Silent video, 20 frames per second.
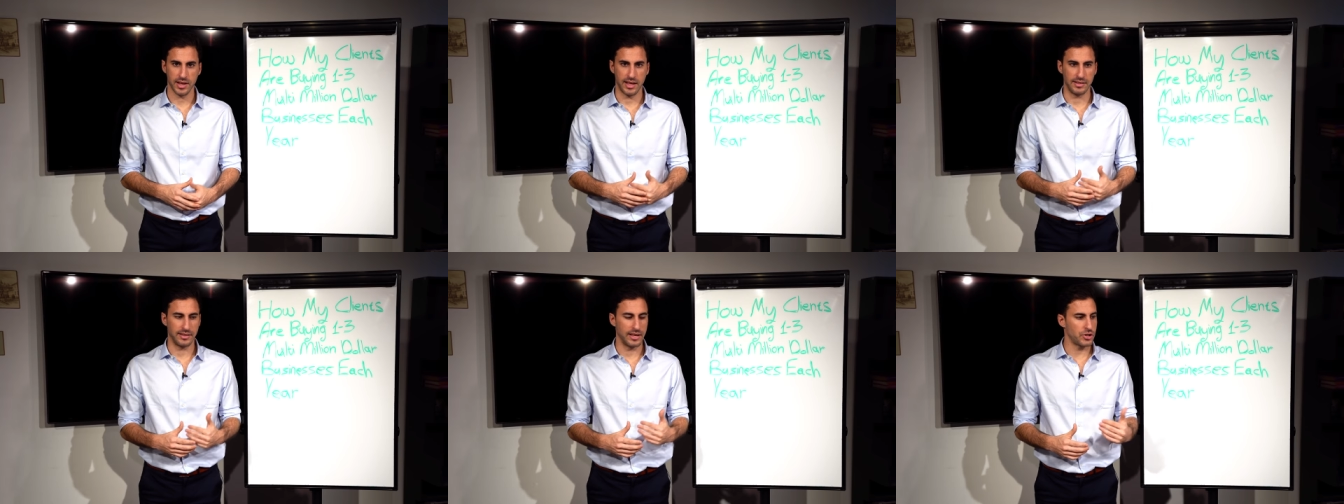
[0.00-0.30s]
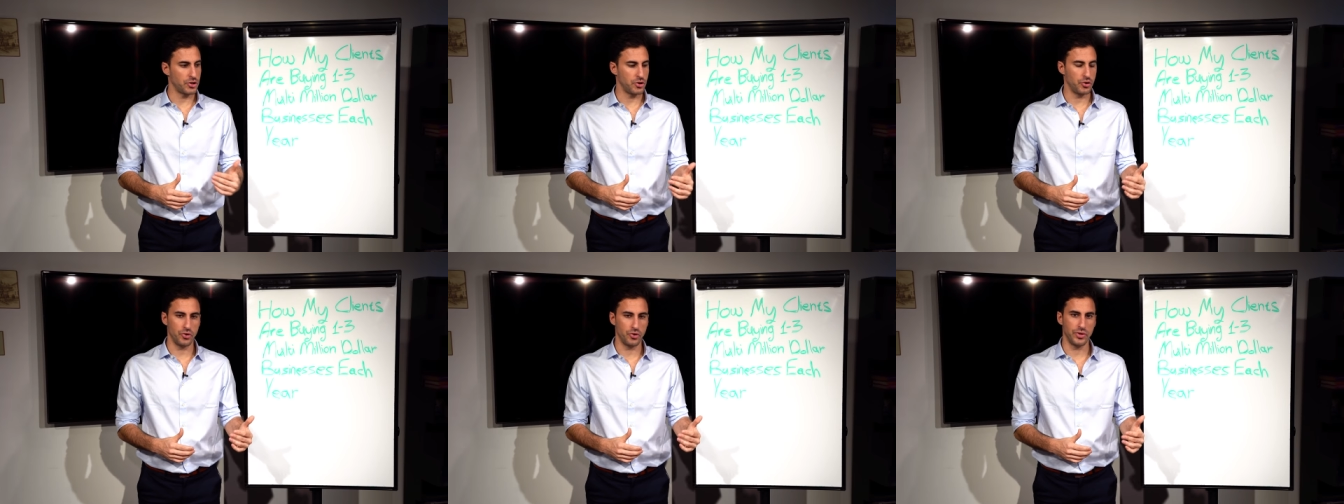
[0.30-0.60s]

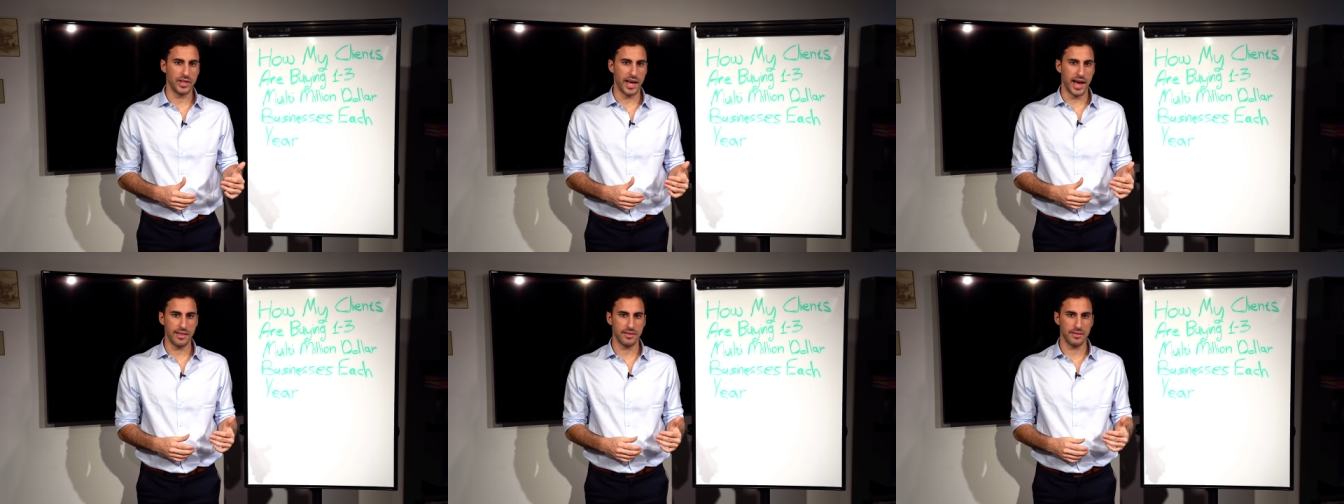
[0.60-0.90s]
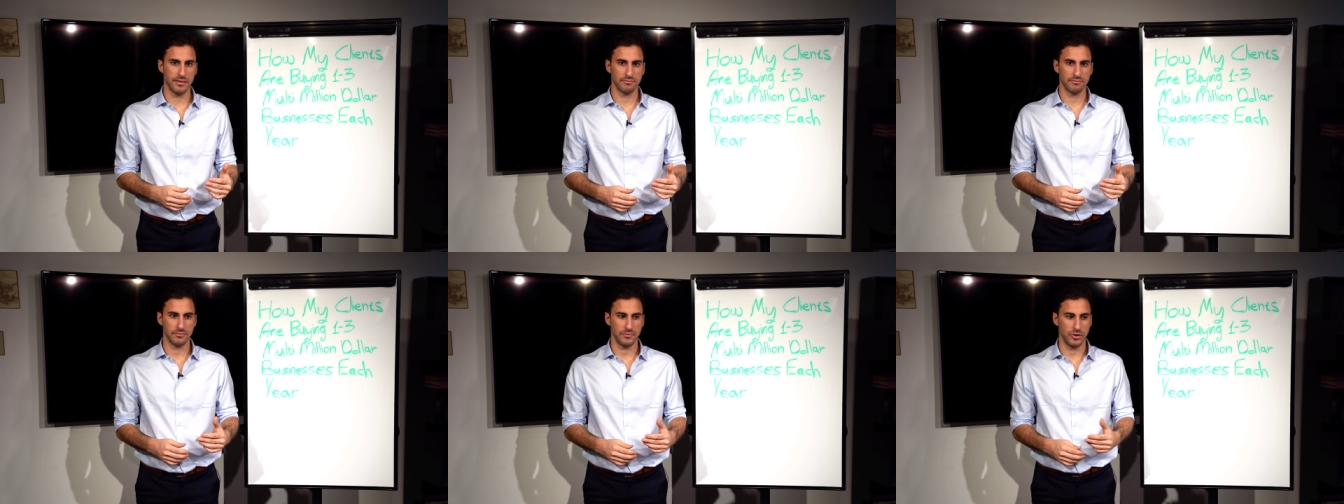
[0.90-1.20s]
Unless you do
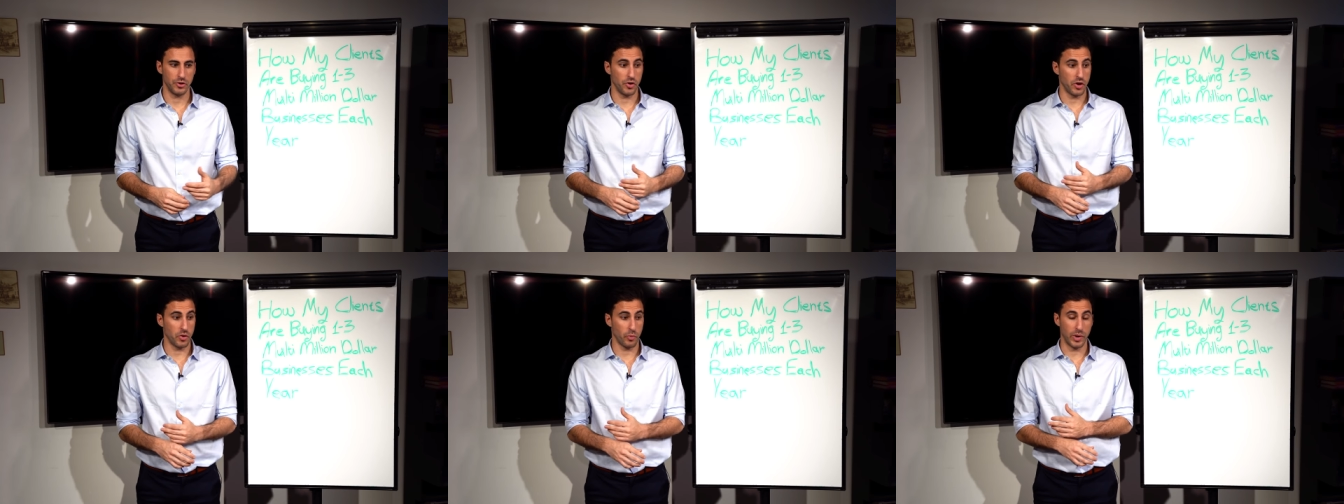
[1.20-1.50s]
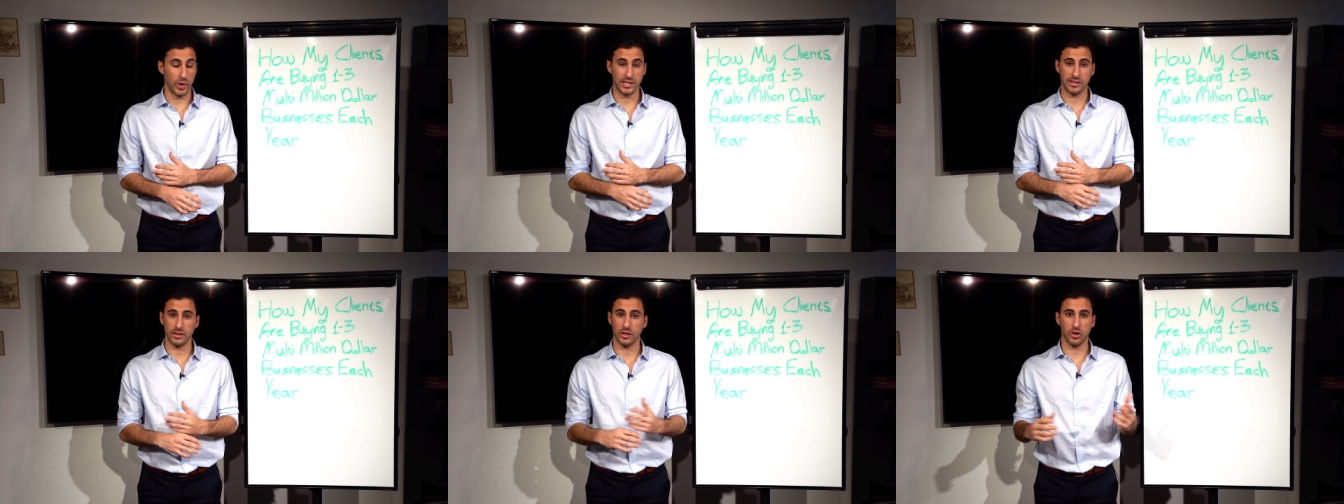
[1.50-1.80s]
that, you're gonna
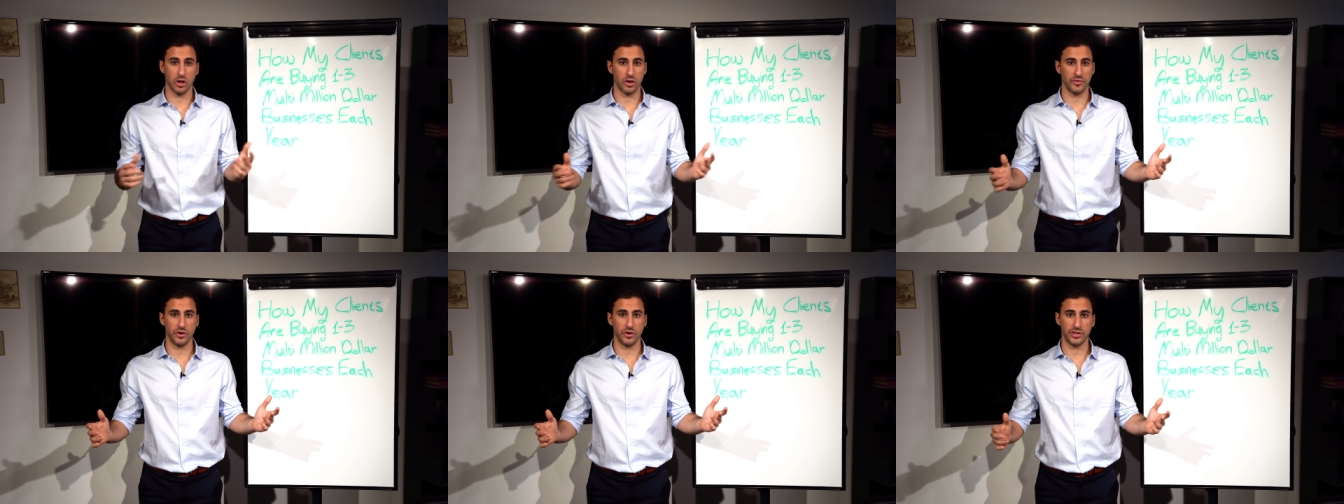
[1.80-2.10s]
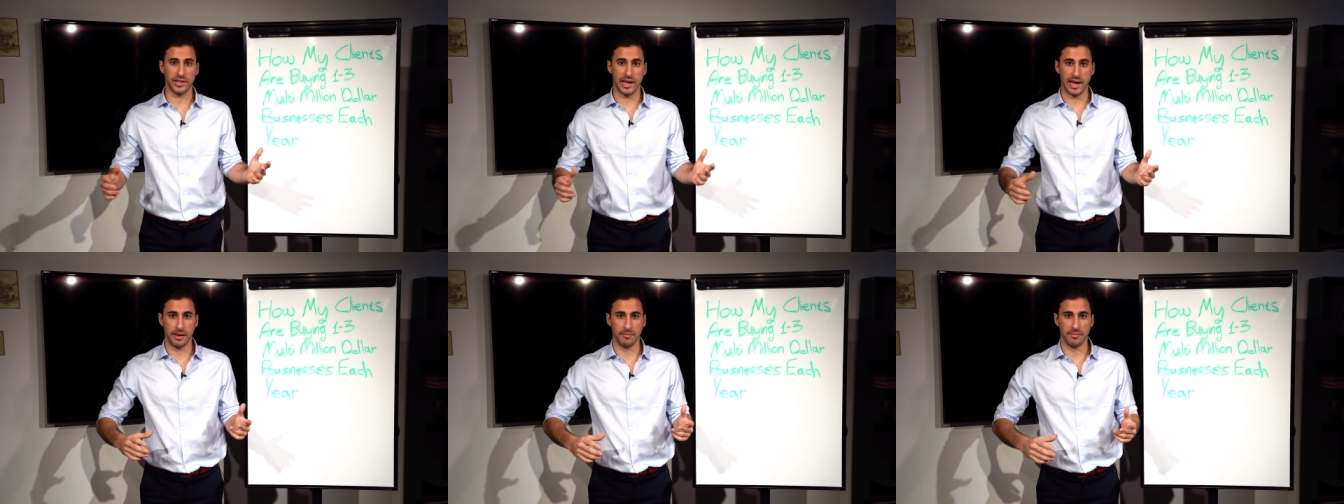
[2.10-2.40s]
waste a lot of your
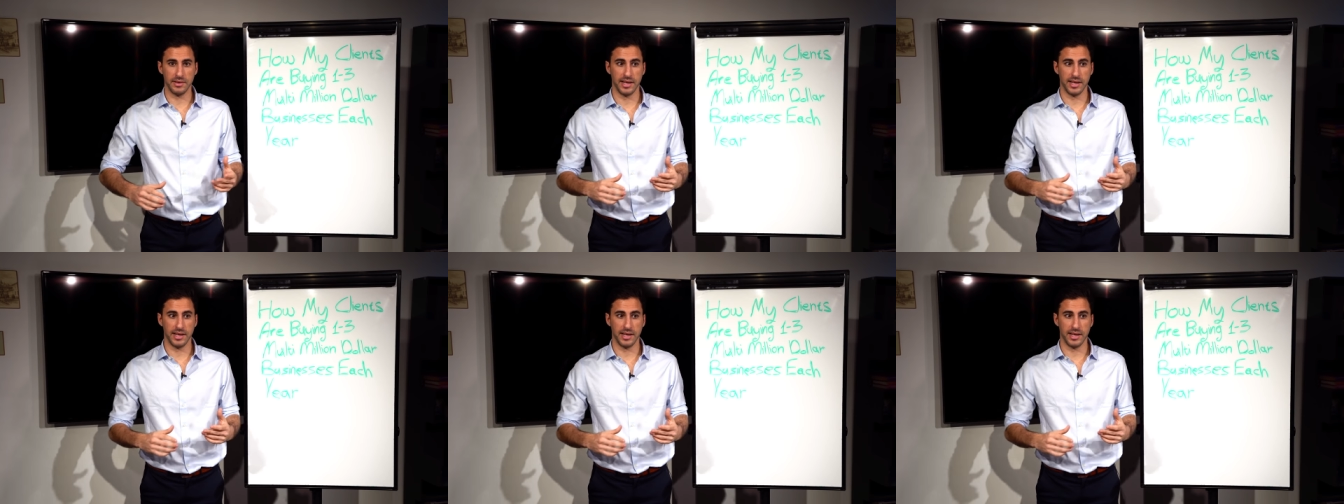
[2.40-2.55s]
time.